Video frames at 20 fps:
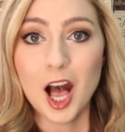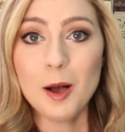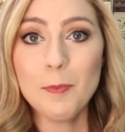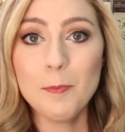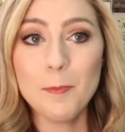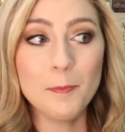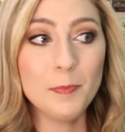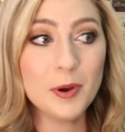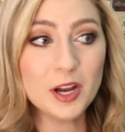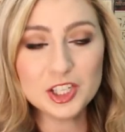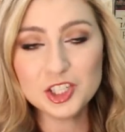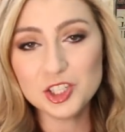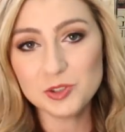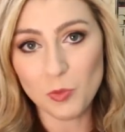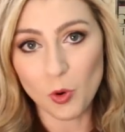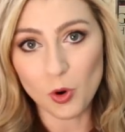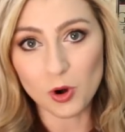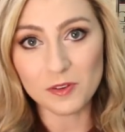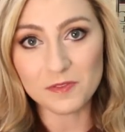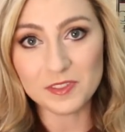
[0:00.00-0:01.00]
a
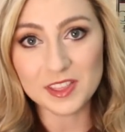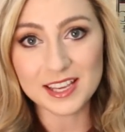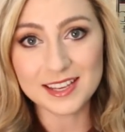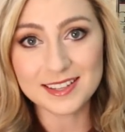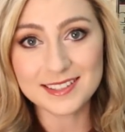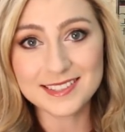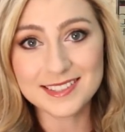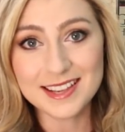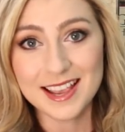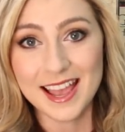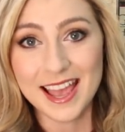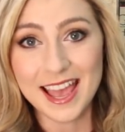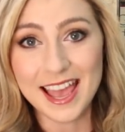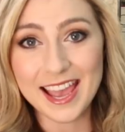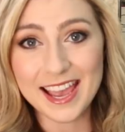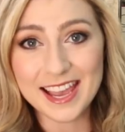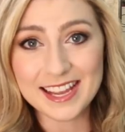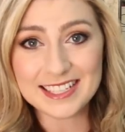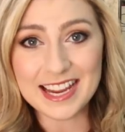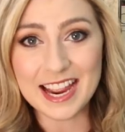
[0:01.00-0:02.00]
bunch more of these,
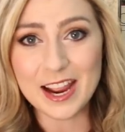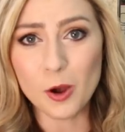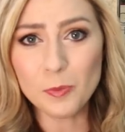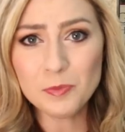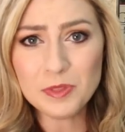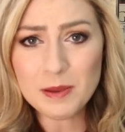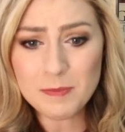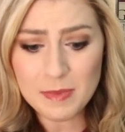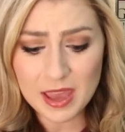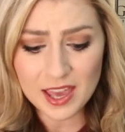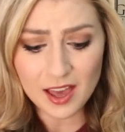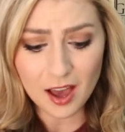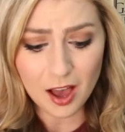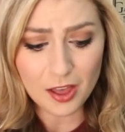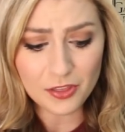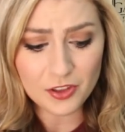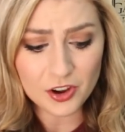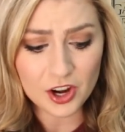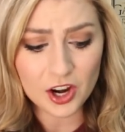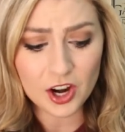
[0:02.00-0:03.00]
and I hope they make
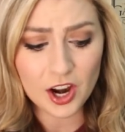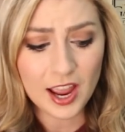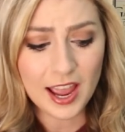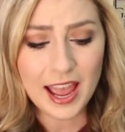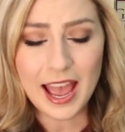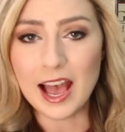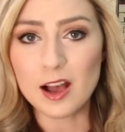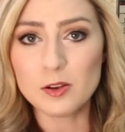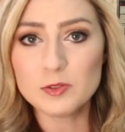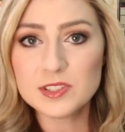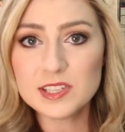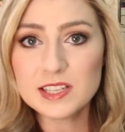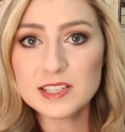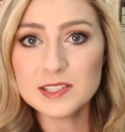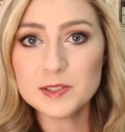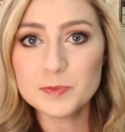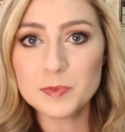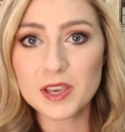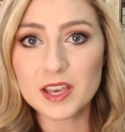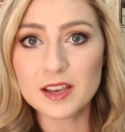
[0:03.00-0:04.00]
other
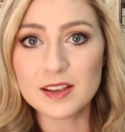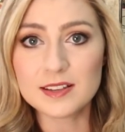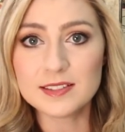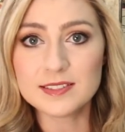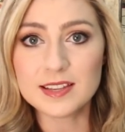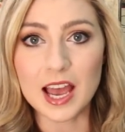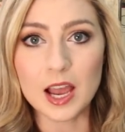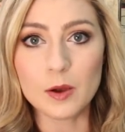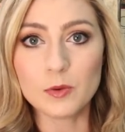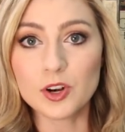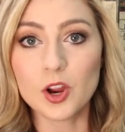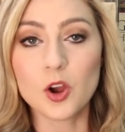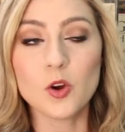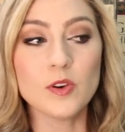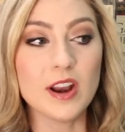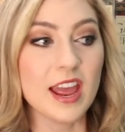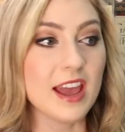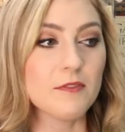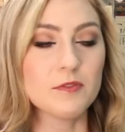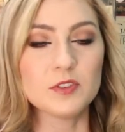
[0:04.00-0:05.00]
houses because I would
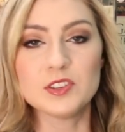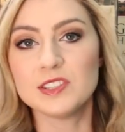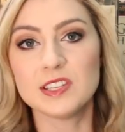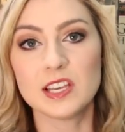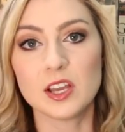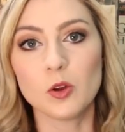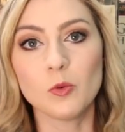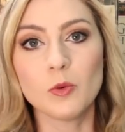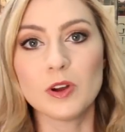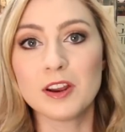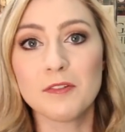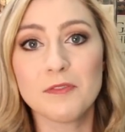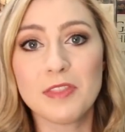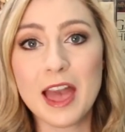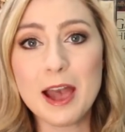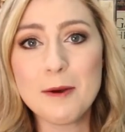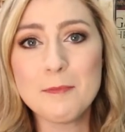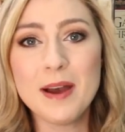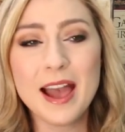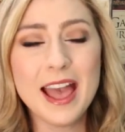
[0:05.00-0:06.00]
own every single one of
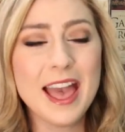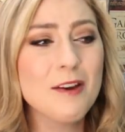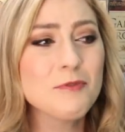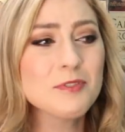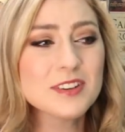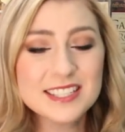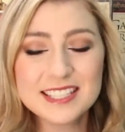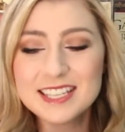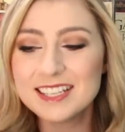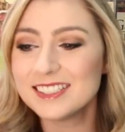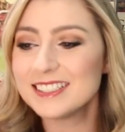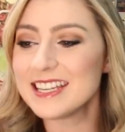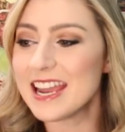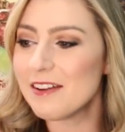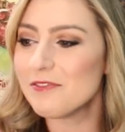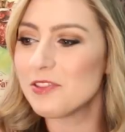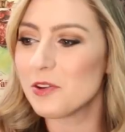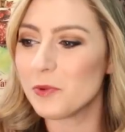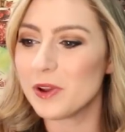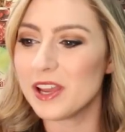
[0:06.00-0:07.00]
them. Every single
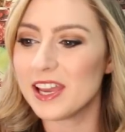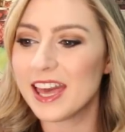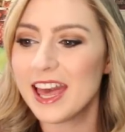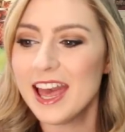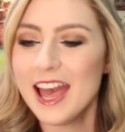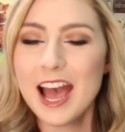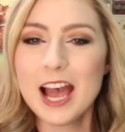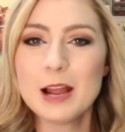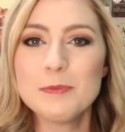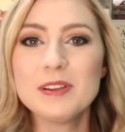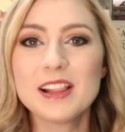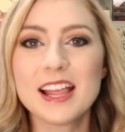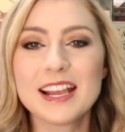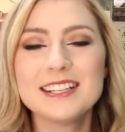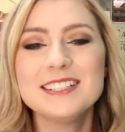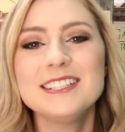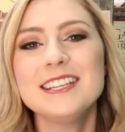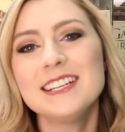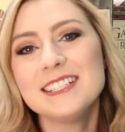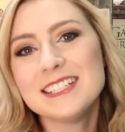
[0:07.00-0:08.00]
day of the week, I'd be
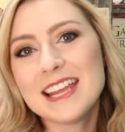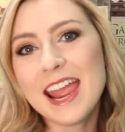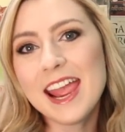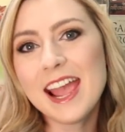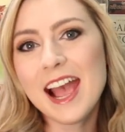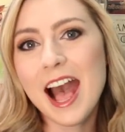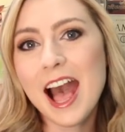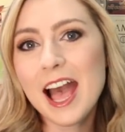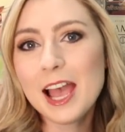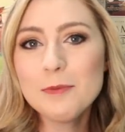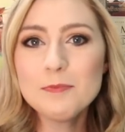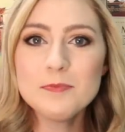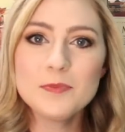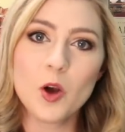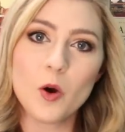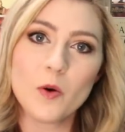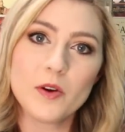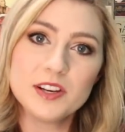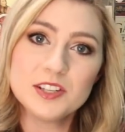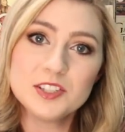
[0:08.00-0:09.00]
like, today
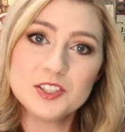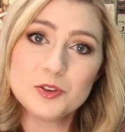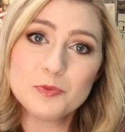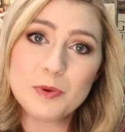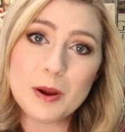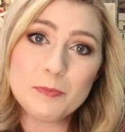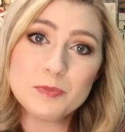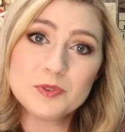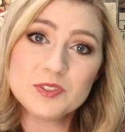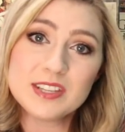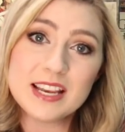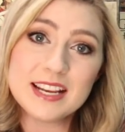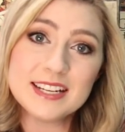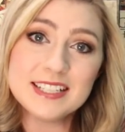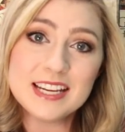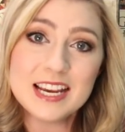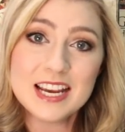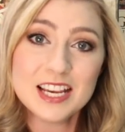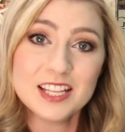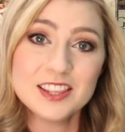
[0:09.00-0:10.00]
I'm going to
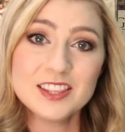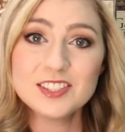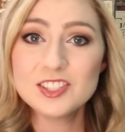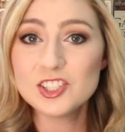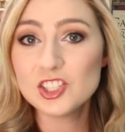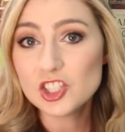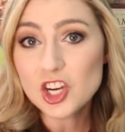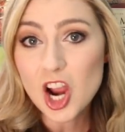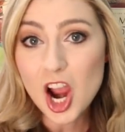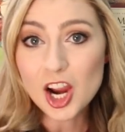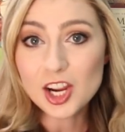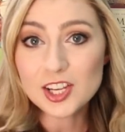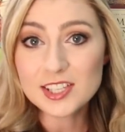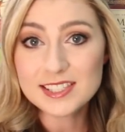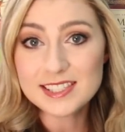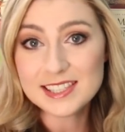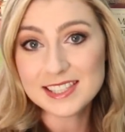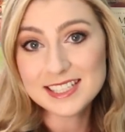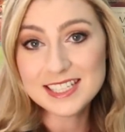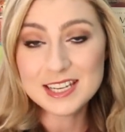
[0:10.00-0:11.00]
represent
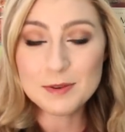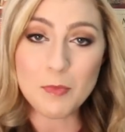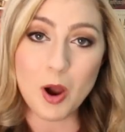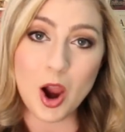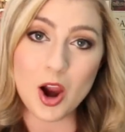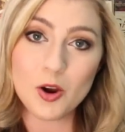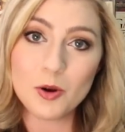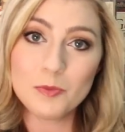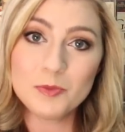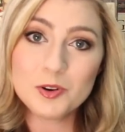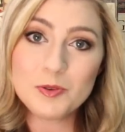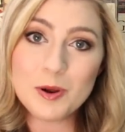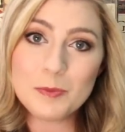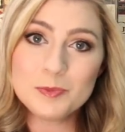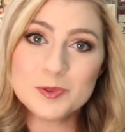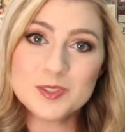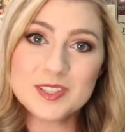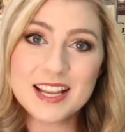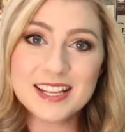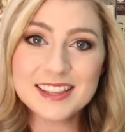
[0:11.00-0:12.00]
Starks, tomorrow I'm gonna
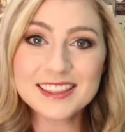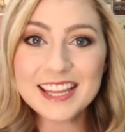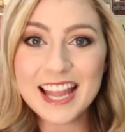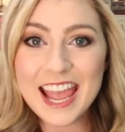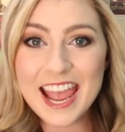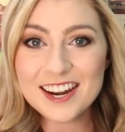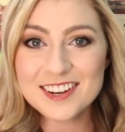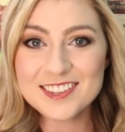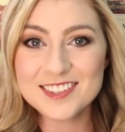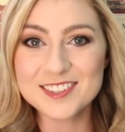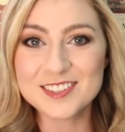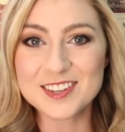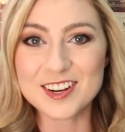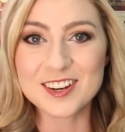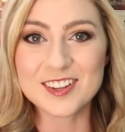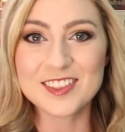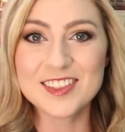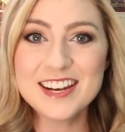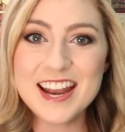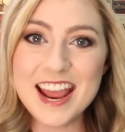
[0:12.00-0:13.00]
represent
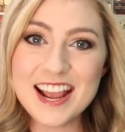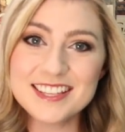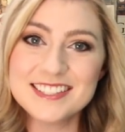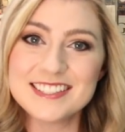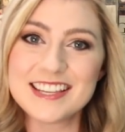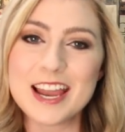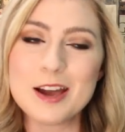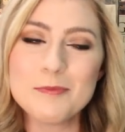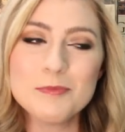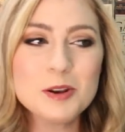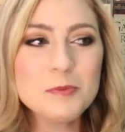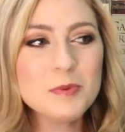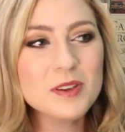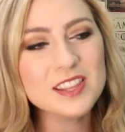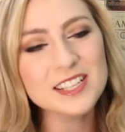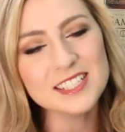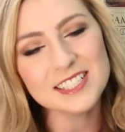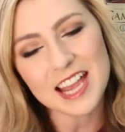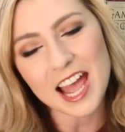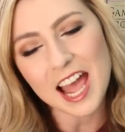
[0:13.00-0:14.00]
Lannister, the next day I'm gonna
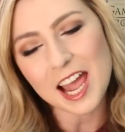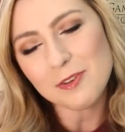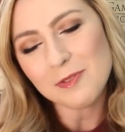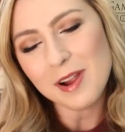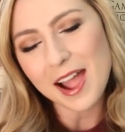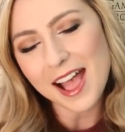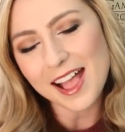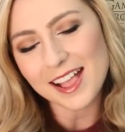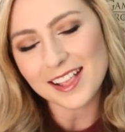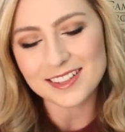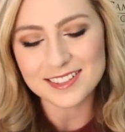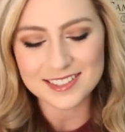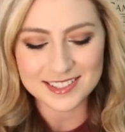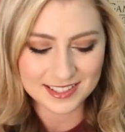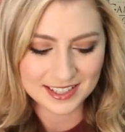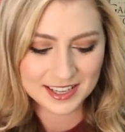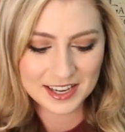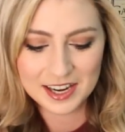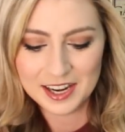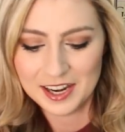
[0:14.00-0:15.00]
be the
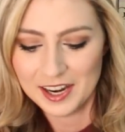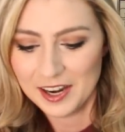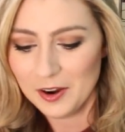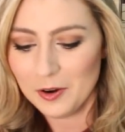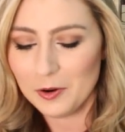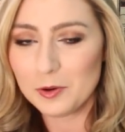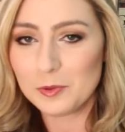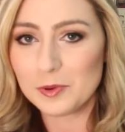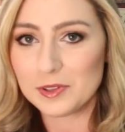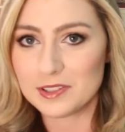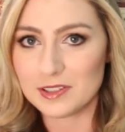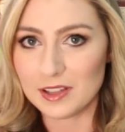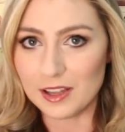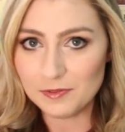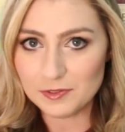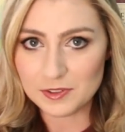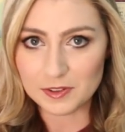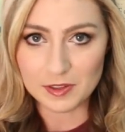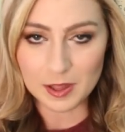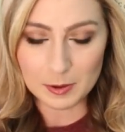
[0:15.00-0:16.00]
Tyrells, or what's
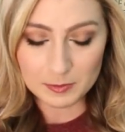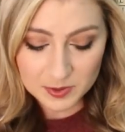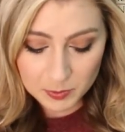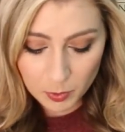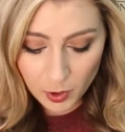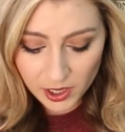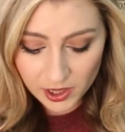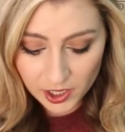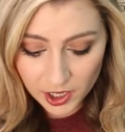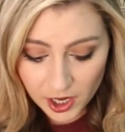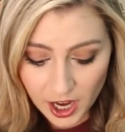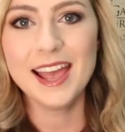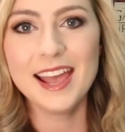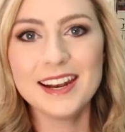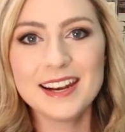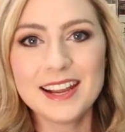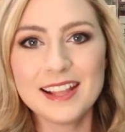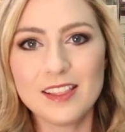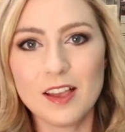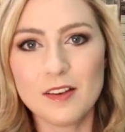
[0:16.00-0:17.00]
left of them, spoiler.
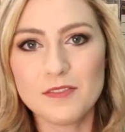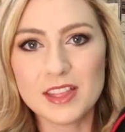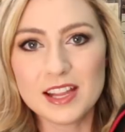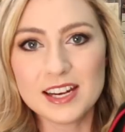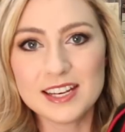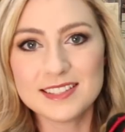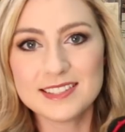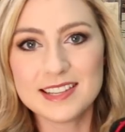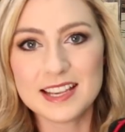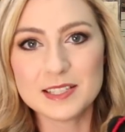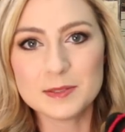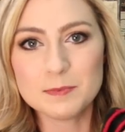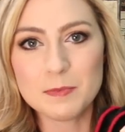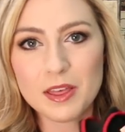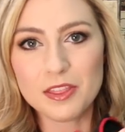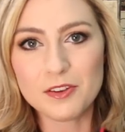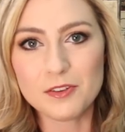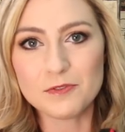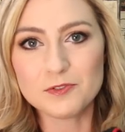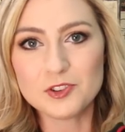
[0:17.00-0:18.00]
And I love that it says
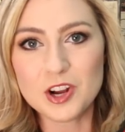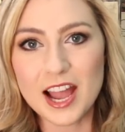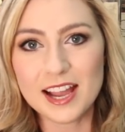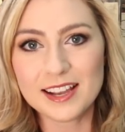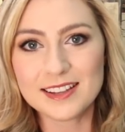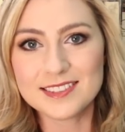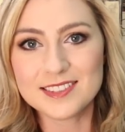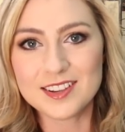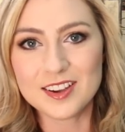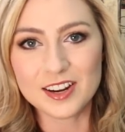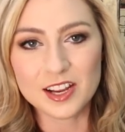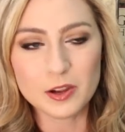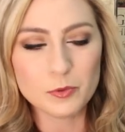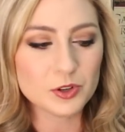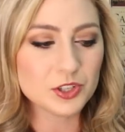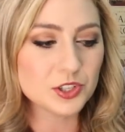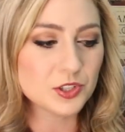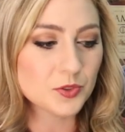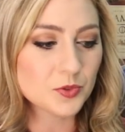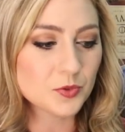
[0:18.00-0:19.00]
Mother of Dragons on it,
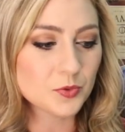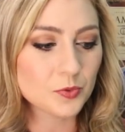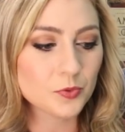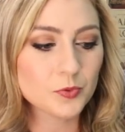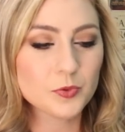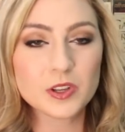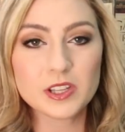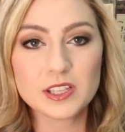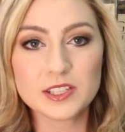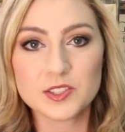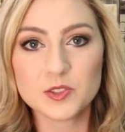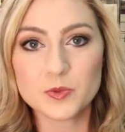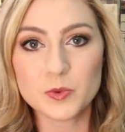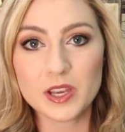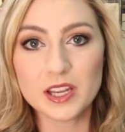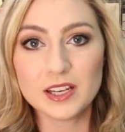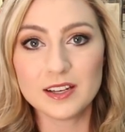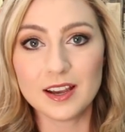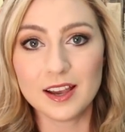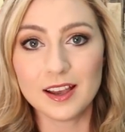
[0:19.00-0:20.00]
which is really
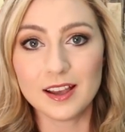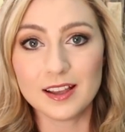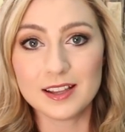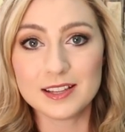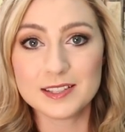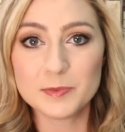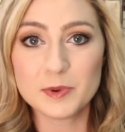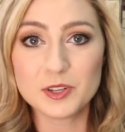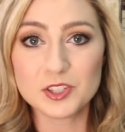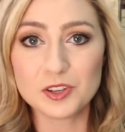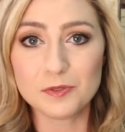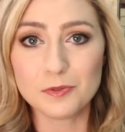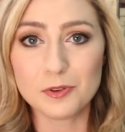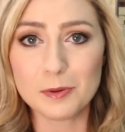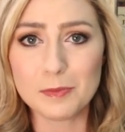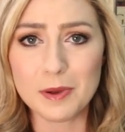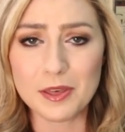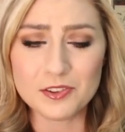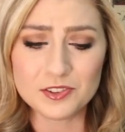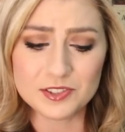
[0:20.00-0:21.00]
sweet, especially
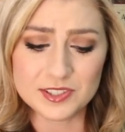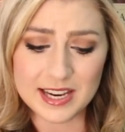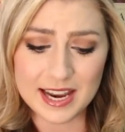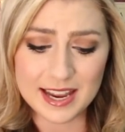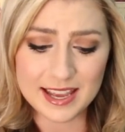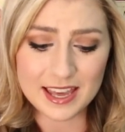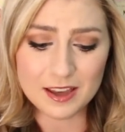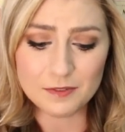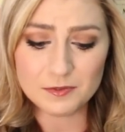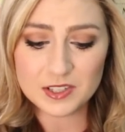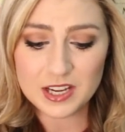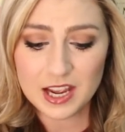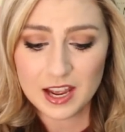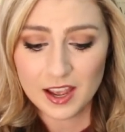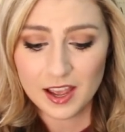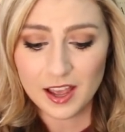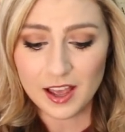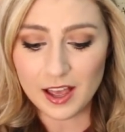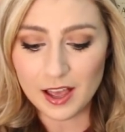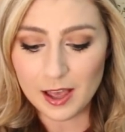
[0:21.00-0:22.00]
for a Mother's Day gift.
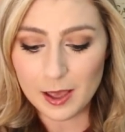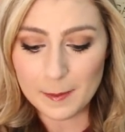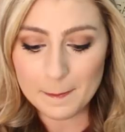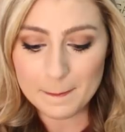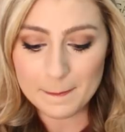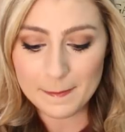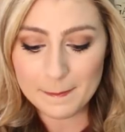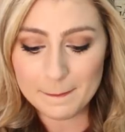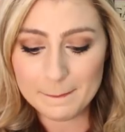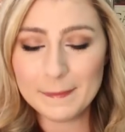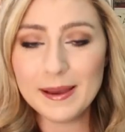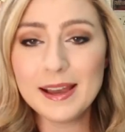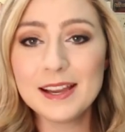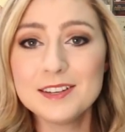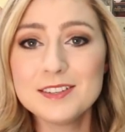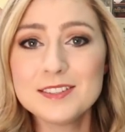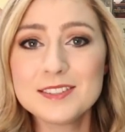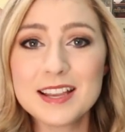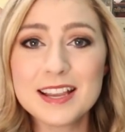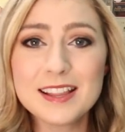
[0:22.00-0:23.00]

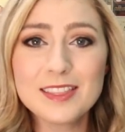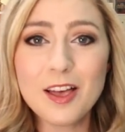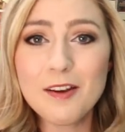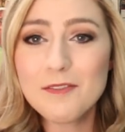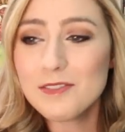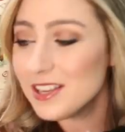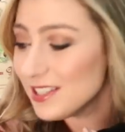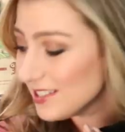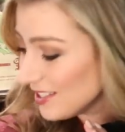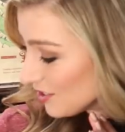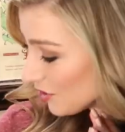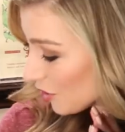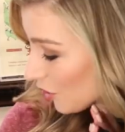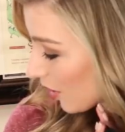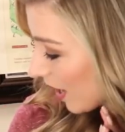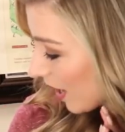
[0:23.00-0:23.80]
I love these are